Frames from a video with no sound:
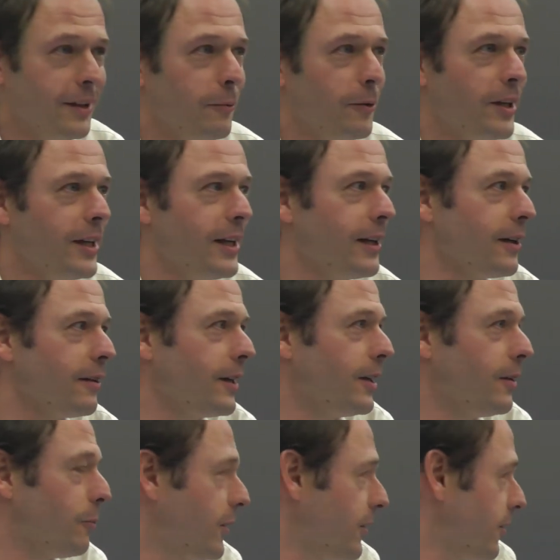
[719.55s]
but they
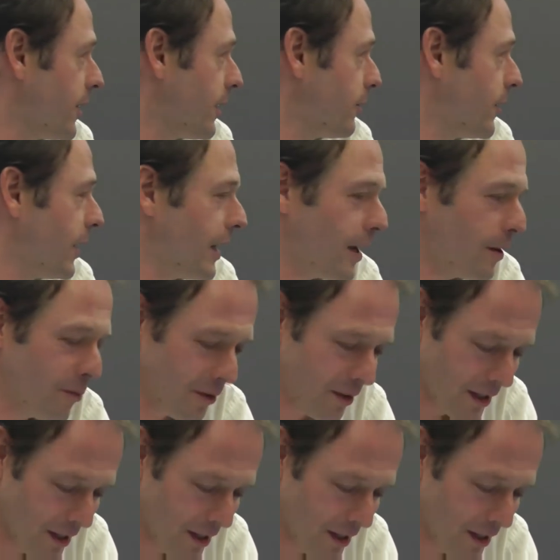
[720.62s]
want to sell it online.